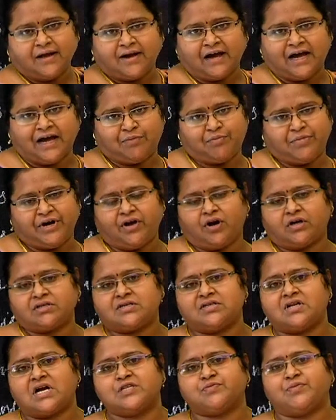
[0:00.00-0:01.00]
The carbon
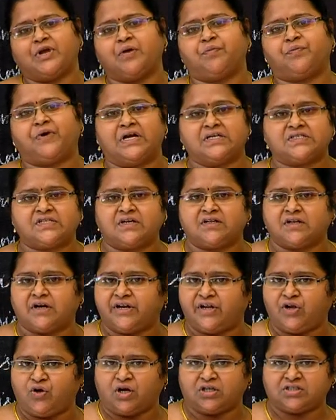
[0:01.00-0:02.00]
dioxide that is being present in the
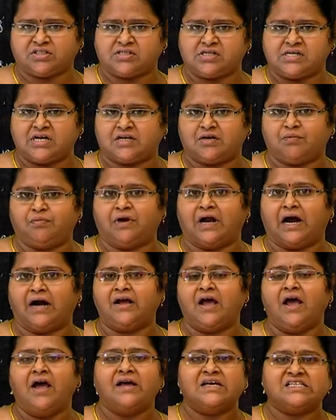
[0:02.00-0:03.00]
deoxygenated
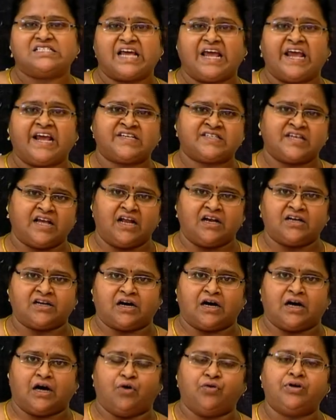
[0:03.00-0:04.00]
blood is exhaled
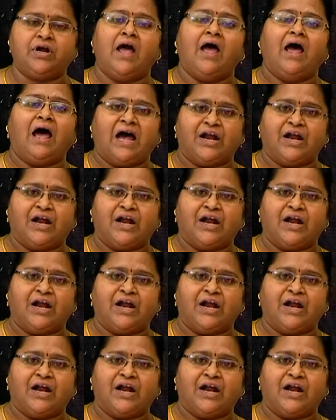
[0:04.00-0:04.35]
out,